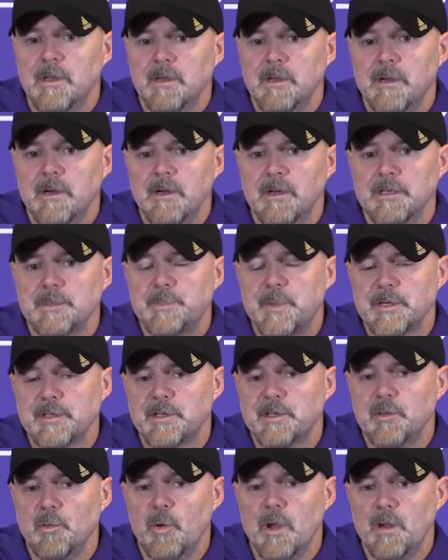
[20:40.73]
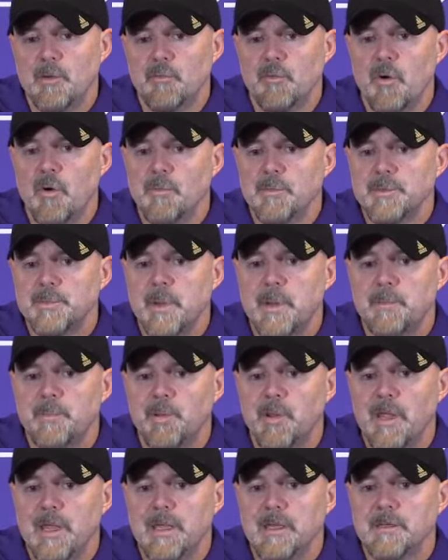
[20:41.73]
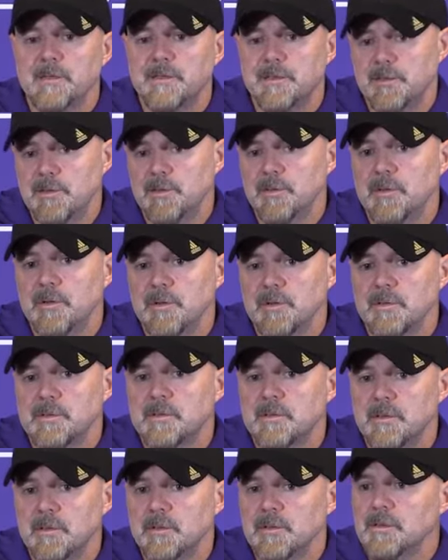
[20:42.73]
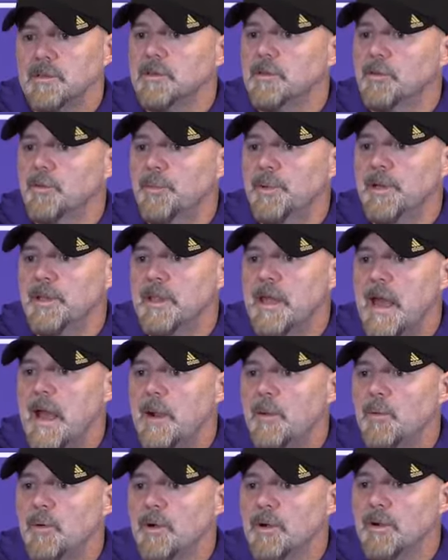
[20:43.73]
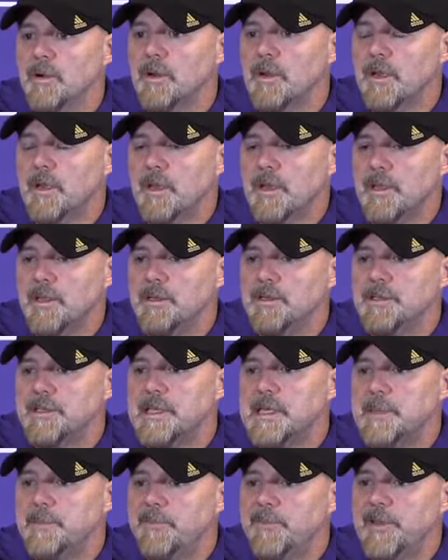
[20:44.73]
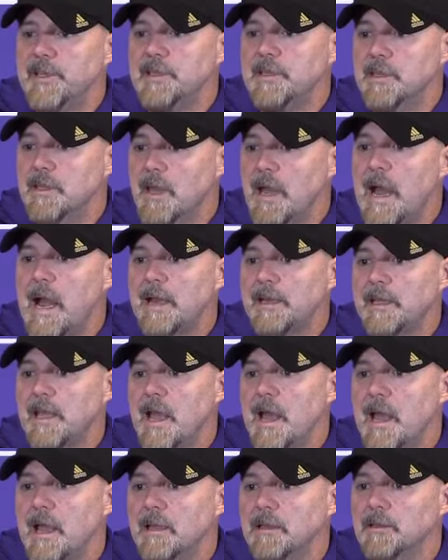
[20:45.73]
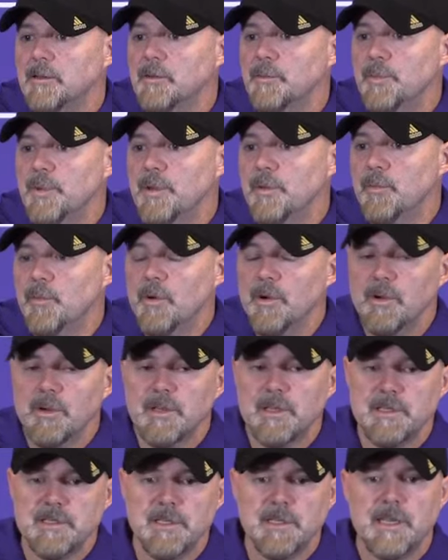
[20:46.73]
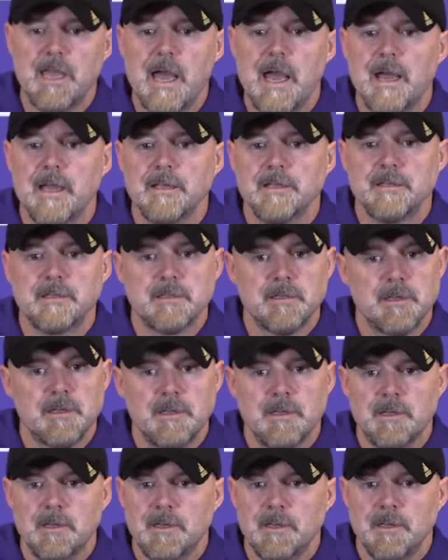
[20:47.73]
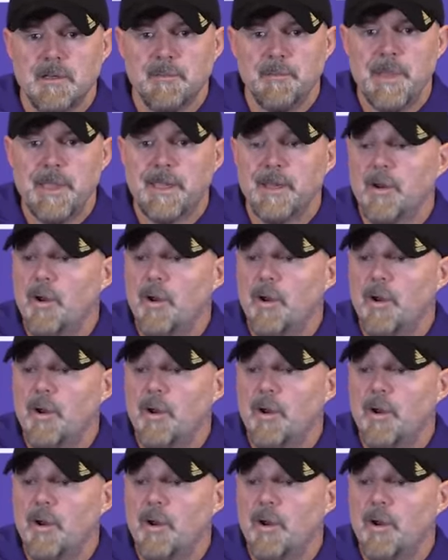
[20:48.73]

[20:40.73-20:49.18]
especially the way Rome's been playing too, there was a little bit of that where you just keep feeding the hot guy a little bit, where he's the guy that's making